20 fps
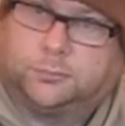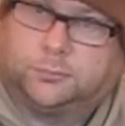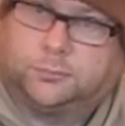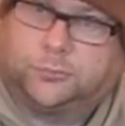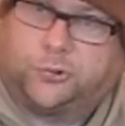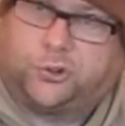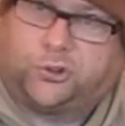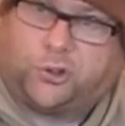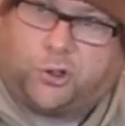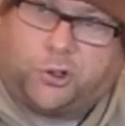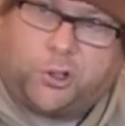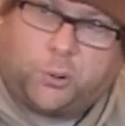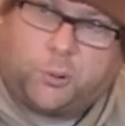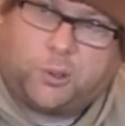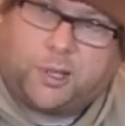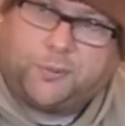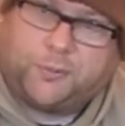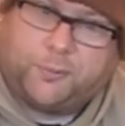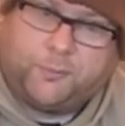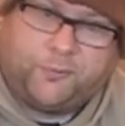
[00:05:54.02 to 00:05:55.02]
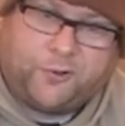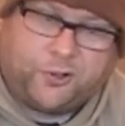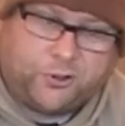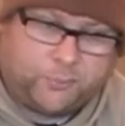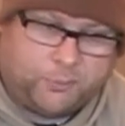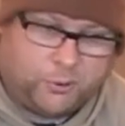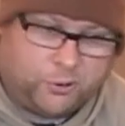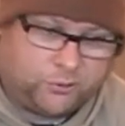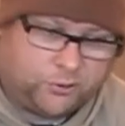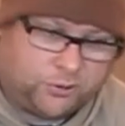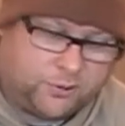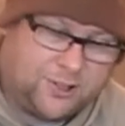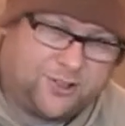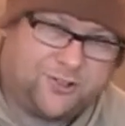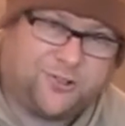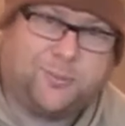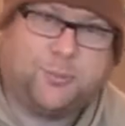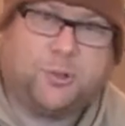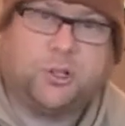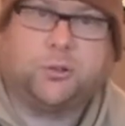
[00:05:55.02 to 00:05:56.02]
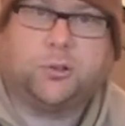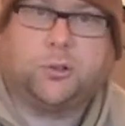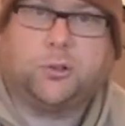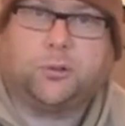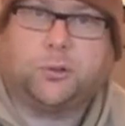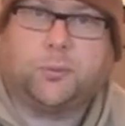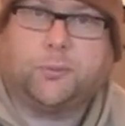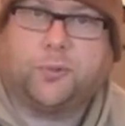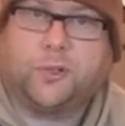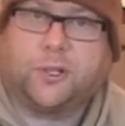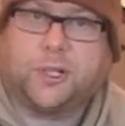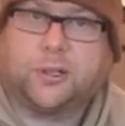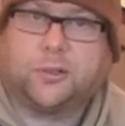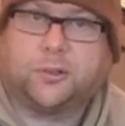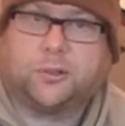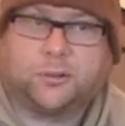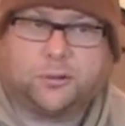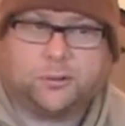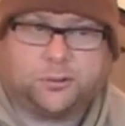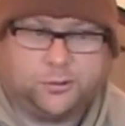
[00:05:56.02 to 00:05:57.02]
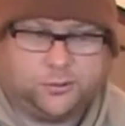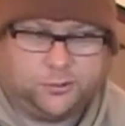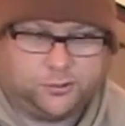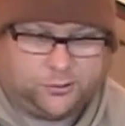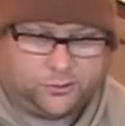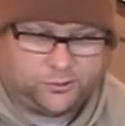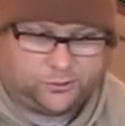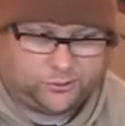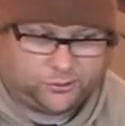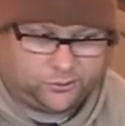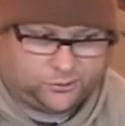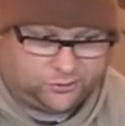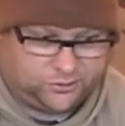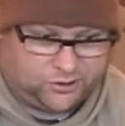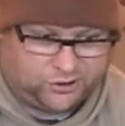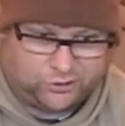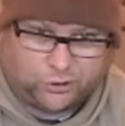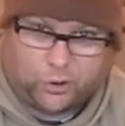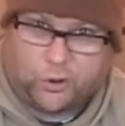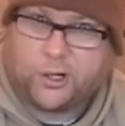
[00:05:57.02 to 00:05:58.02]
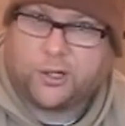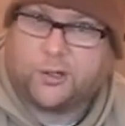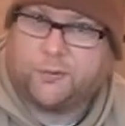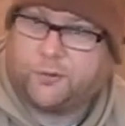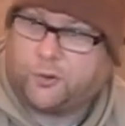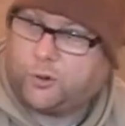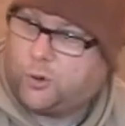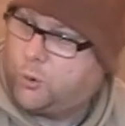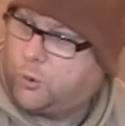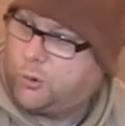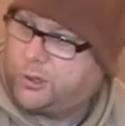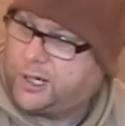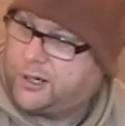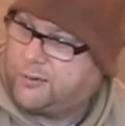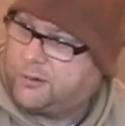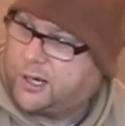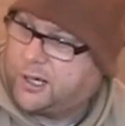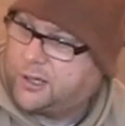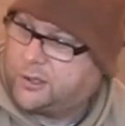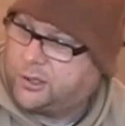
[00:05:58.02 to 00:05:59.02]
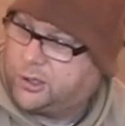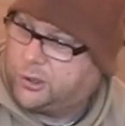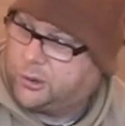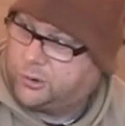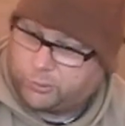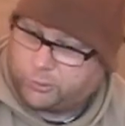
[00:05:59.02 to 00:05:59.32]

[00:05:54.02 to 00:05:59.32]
Shy away from fish meals unless you're using something that's designed for all year round use,